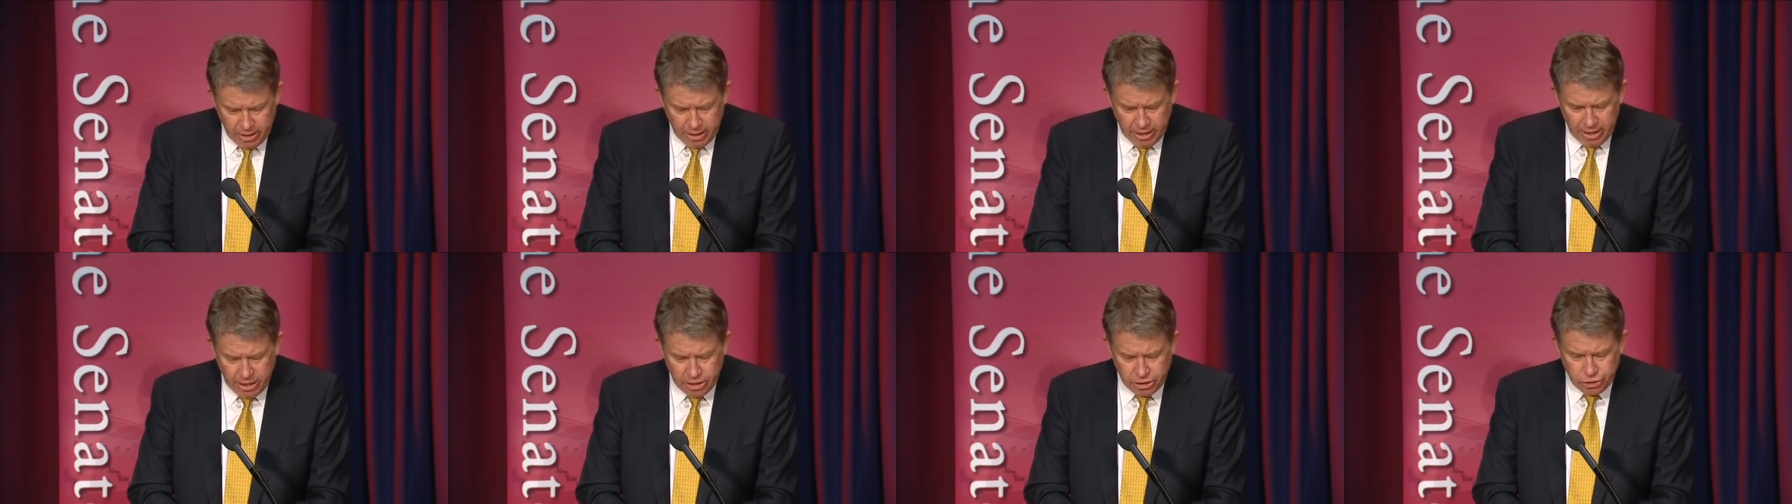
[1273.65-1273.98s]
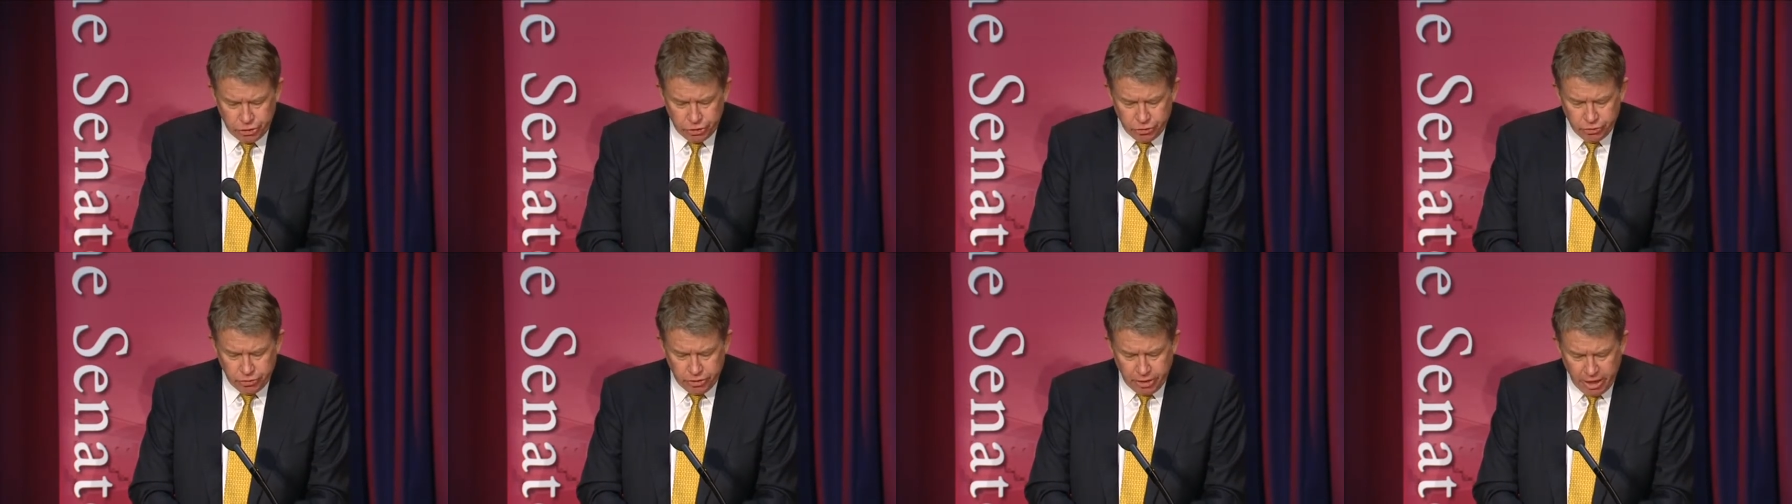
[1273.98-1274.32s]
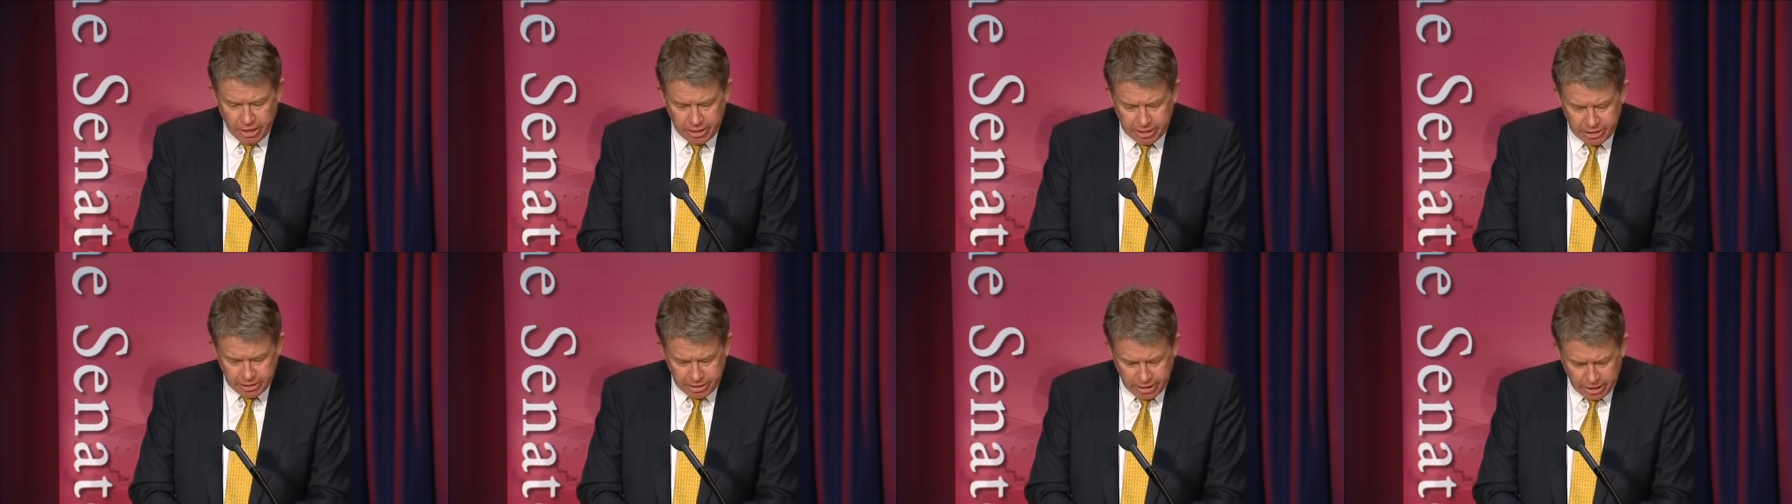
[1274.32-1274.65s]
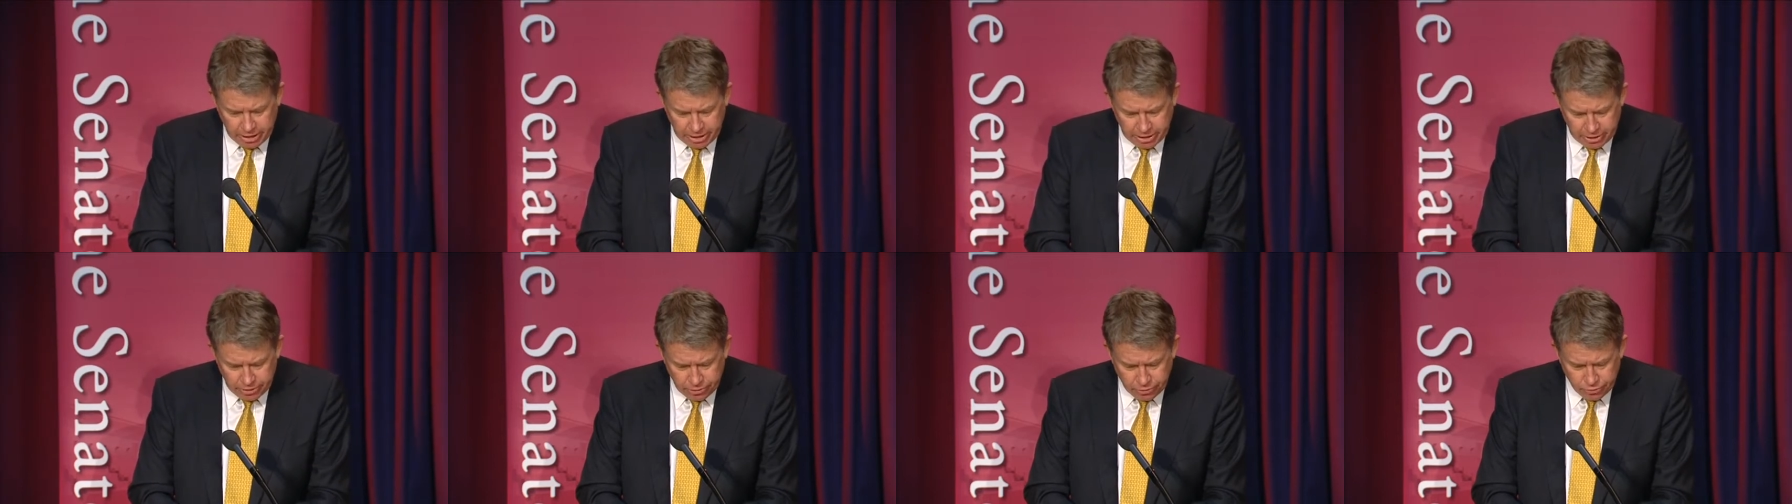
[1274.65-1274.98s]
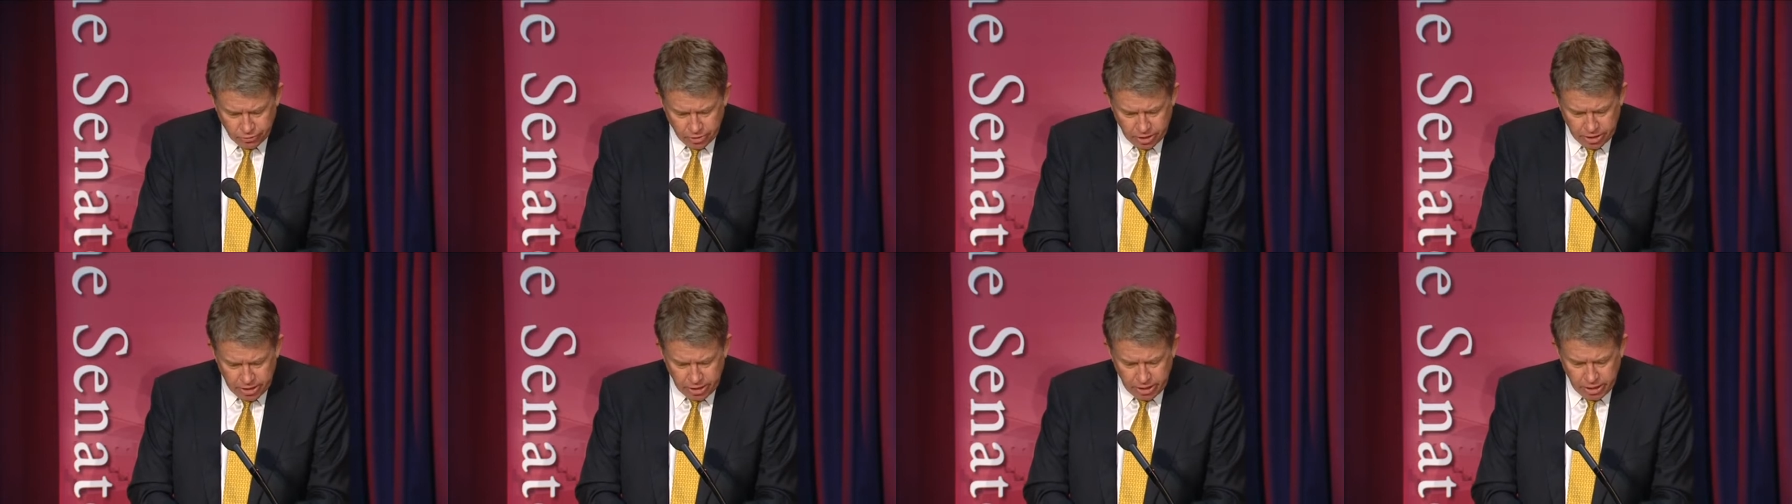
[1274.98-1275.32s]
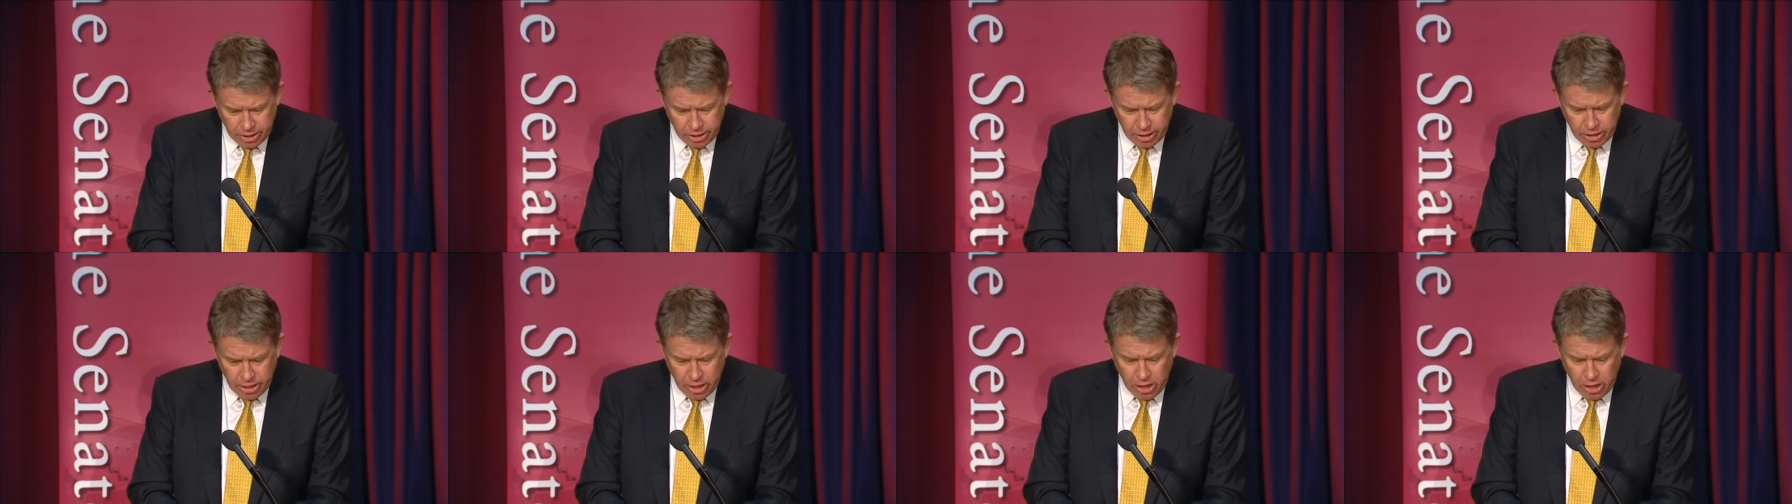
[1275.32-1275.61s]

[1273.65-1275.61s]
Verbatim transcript: in June 1993,